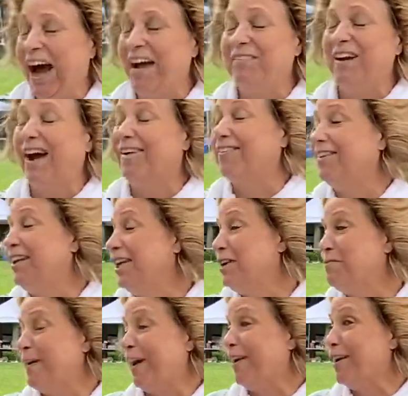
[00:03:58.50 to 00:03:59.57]
I'm not really
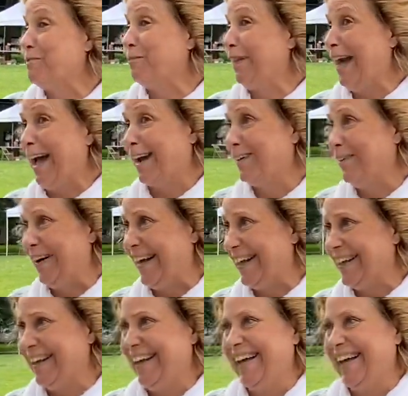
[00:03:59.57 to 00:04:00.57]
Mary Blackwell.